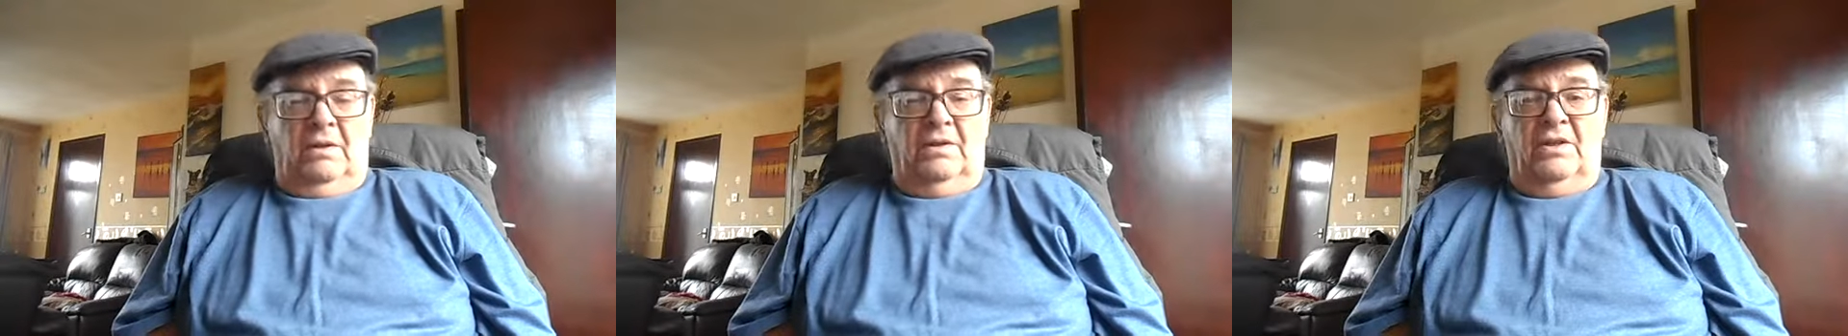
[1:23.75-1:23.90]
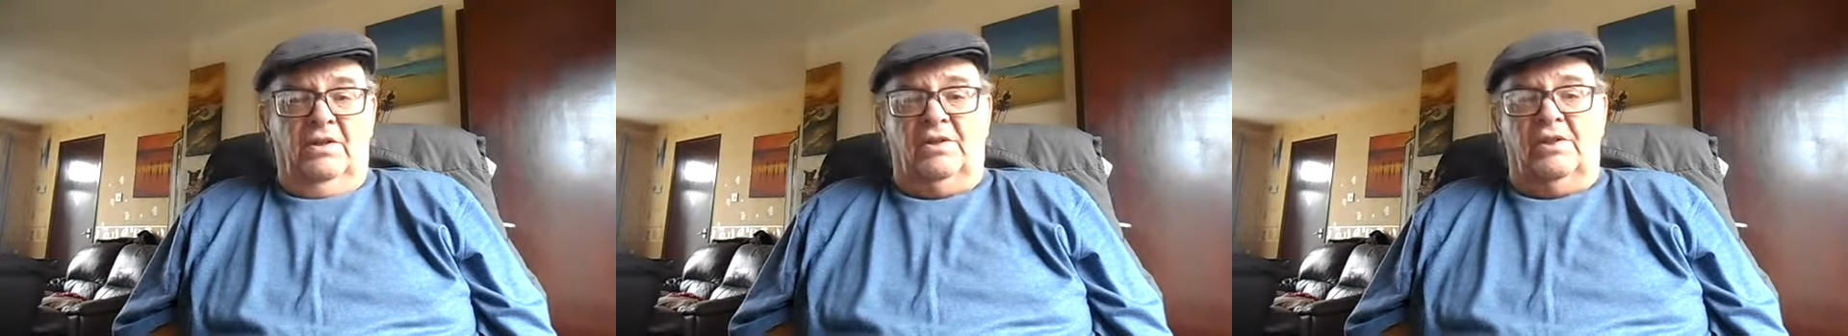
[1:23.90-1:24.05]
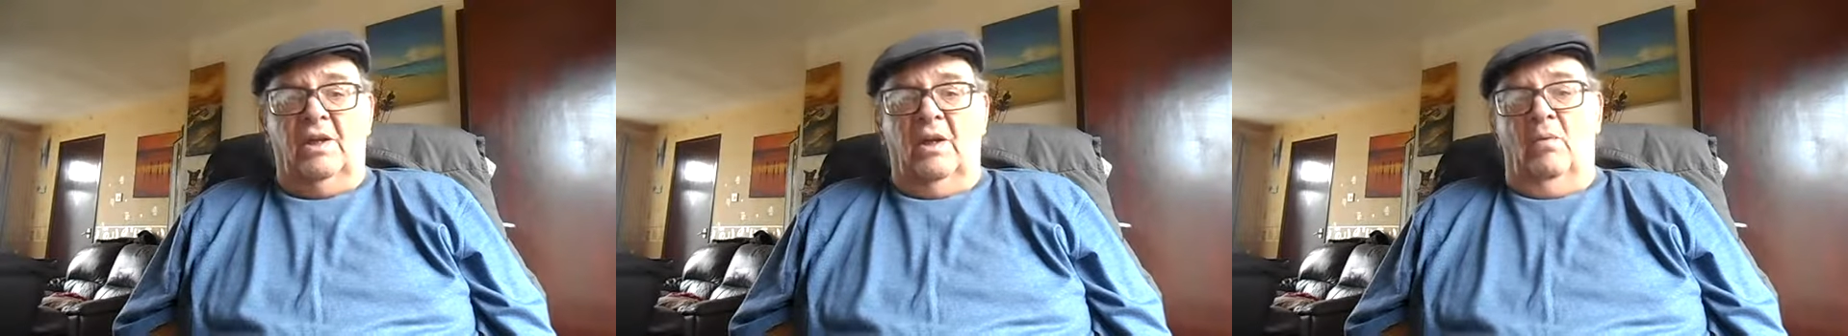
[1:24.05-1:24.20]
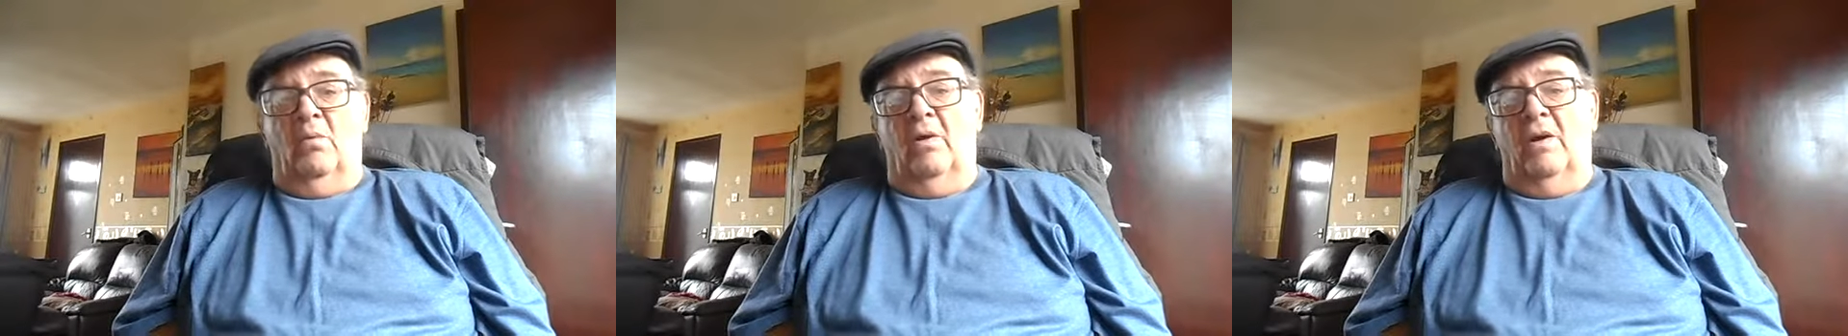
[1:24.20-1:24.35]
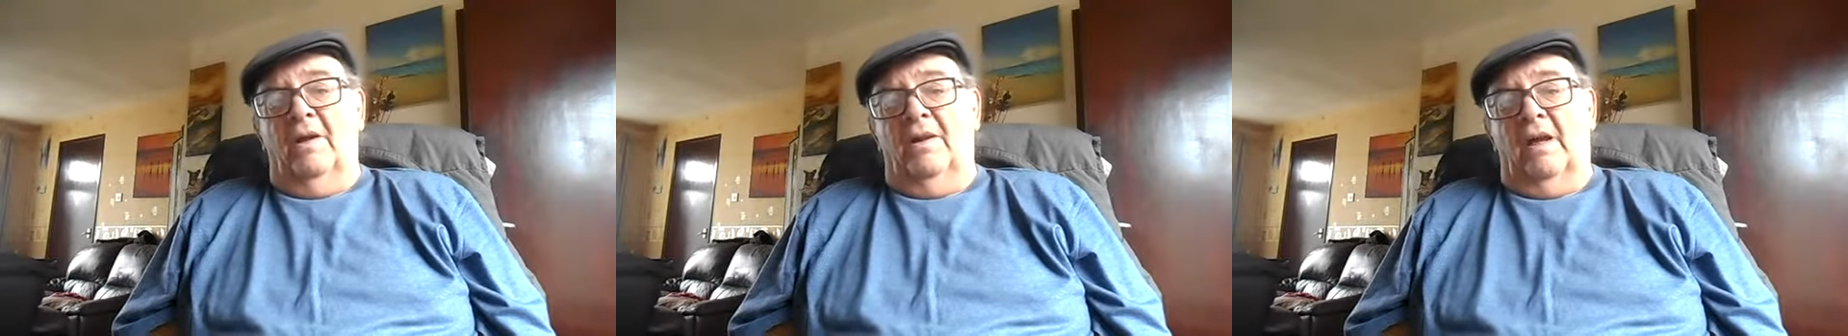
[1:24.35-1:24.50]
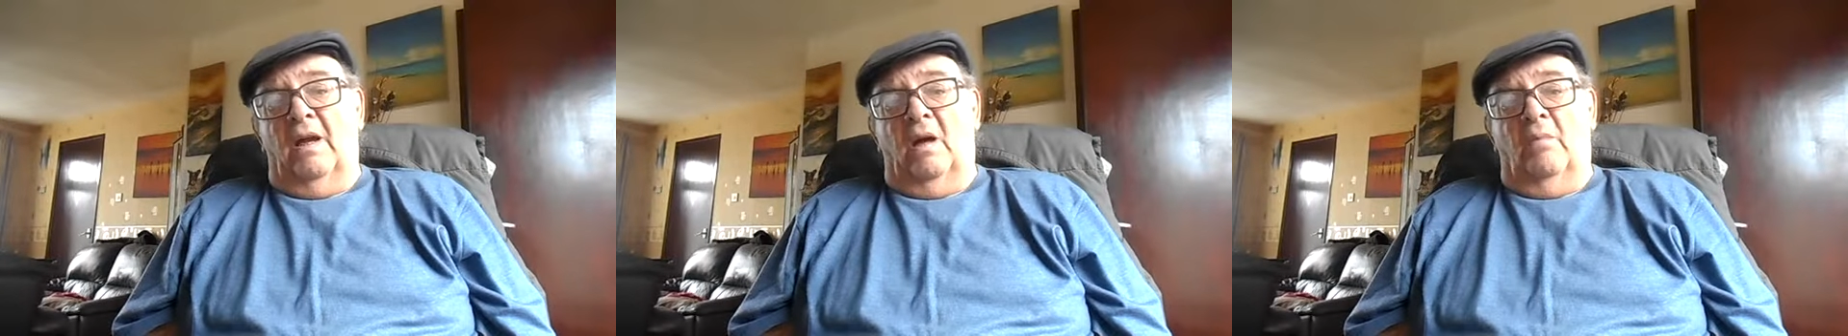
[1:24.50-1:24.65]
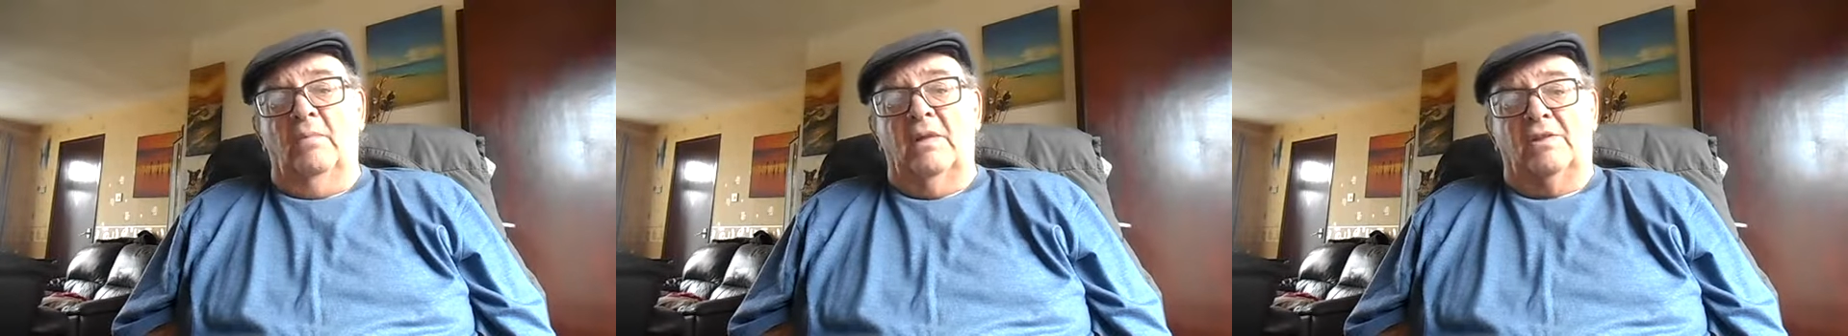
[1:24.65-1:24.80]
in the same
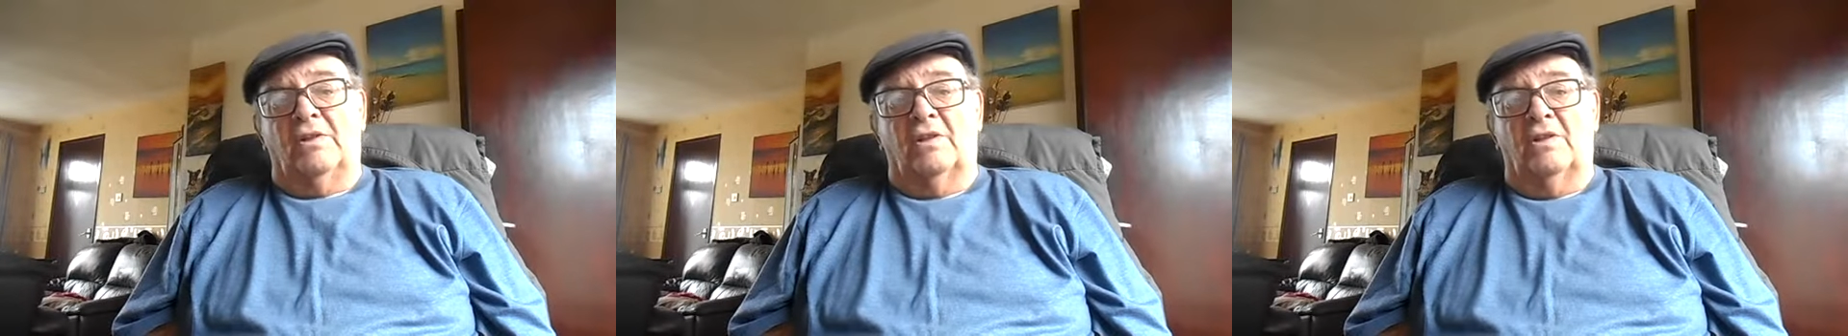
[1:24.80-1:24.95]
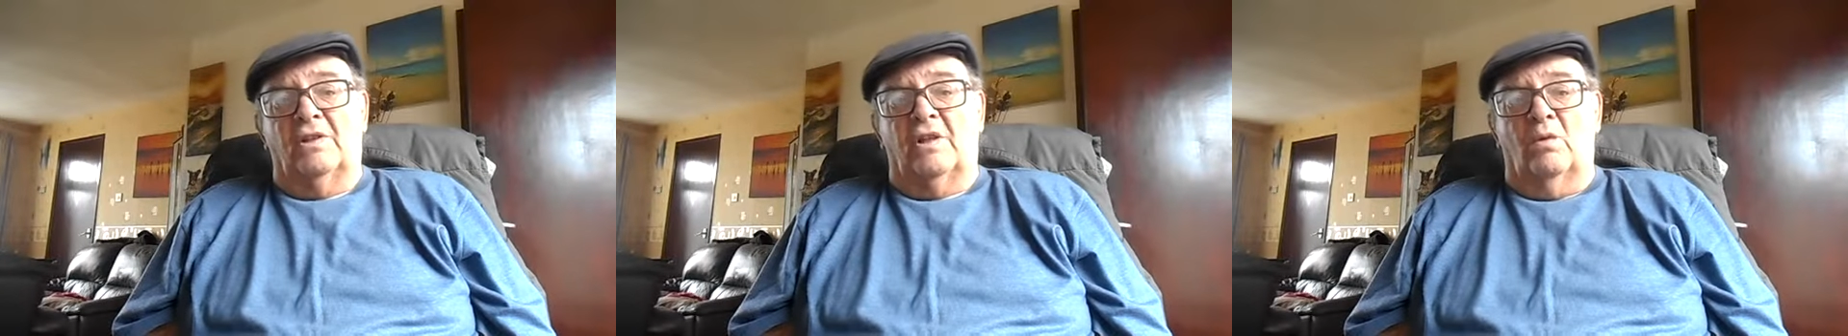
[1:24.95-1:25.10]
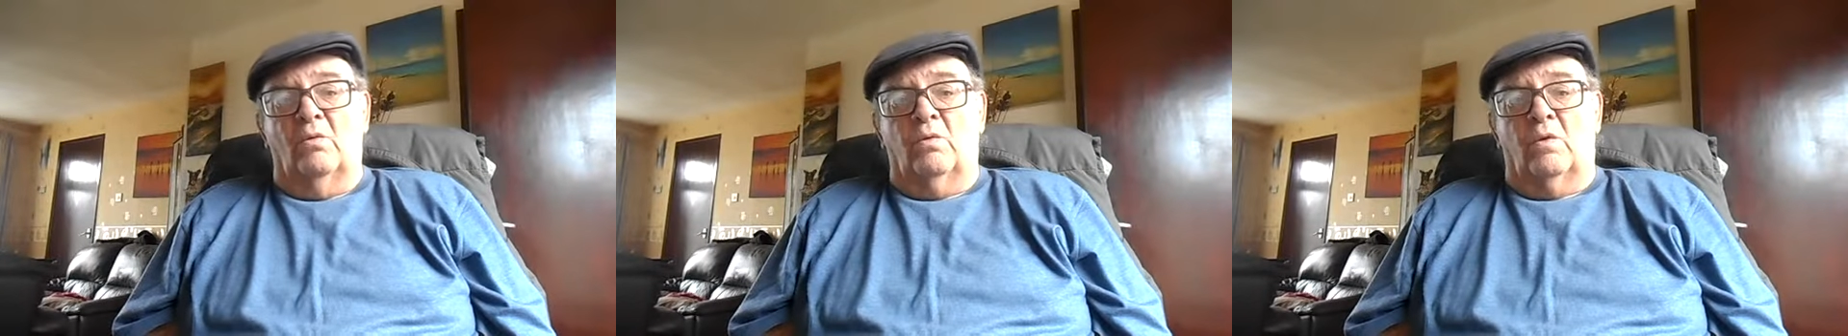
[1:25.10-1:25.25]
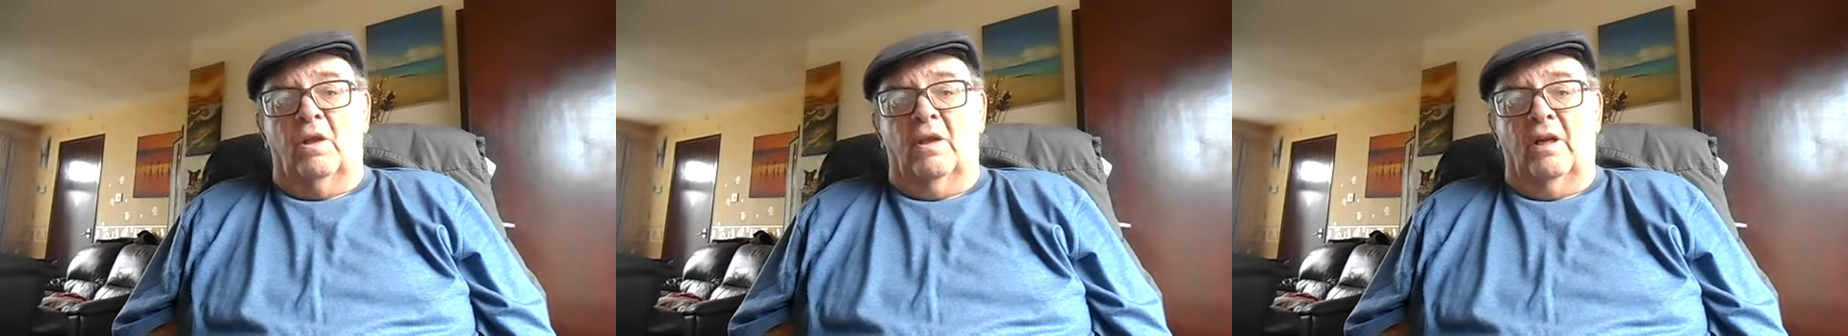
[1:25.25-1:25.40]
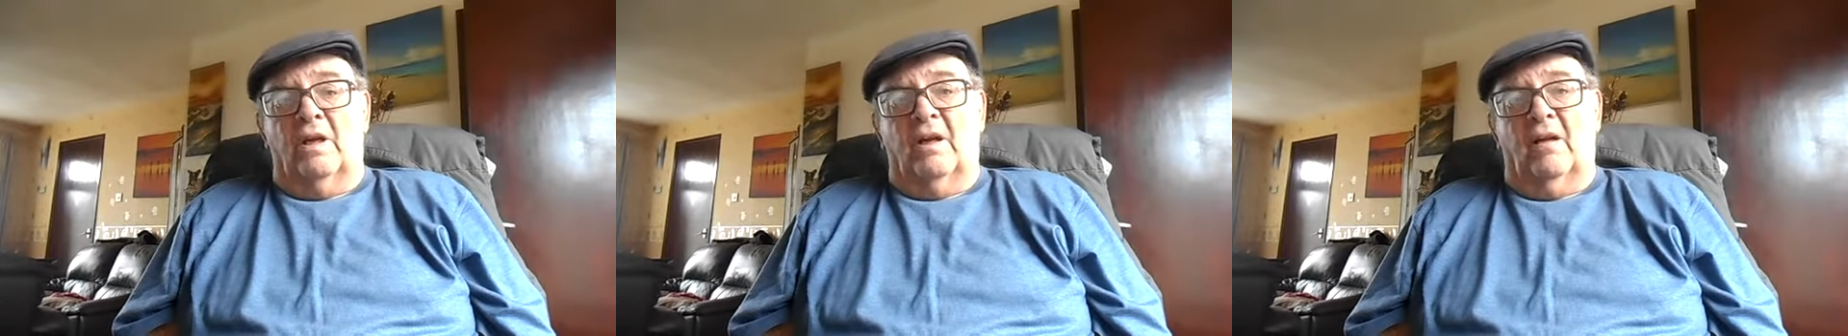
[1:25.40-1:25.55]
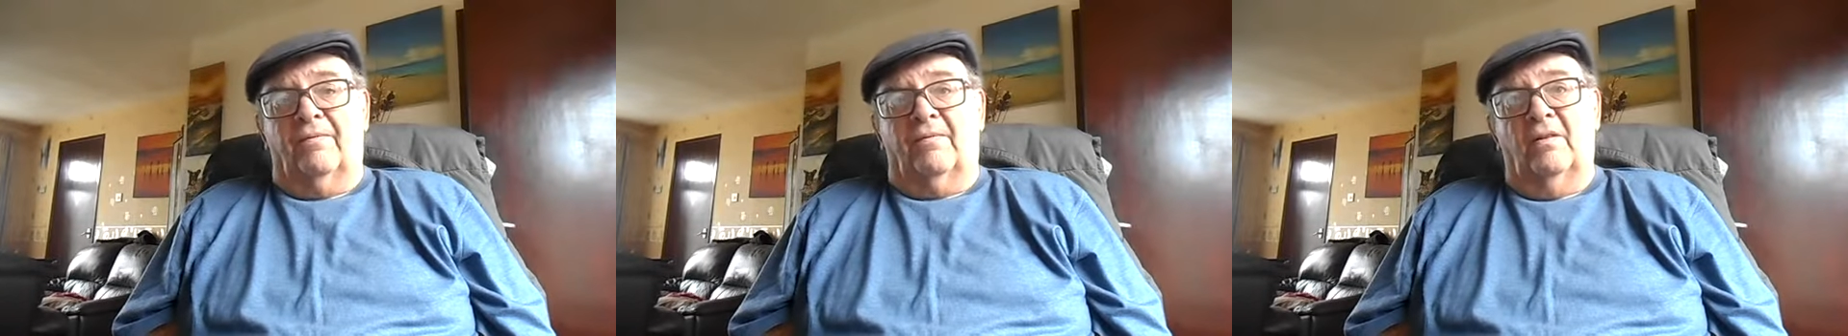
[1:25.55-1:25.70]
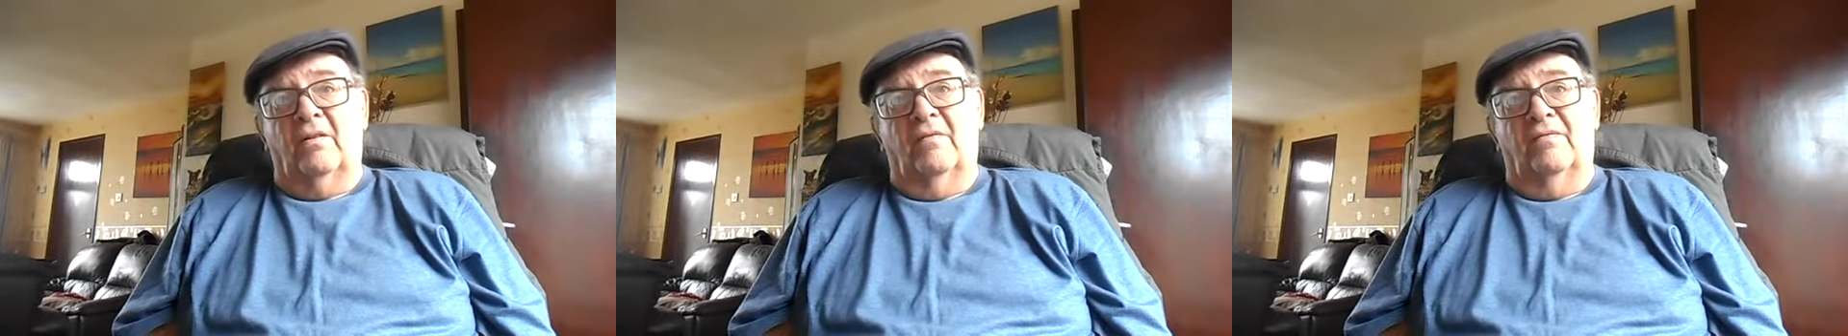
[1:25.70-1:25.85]
way that I miss a
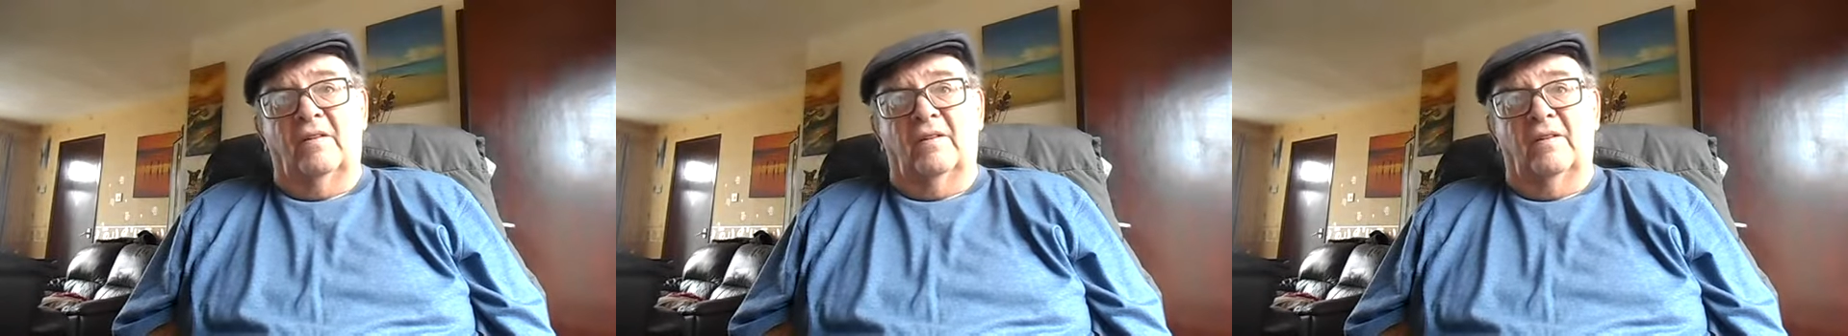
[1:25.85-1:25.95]
toothache after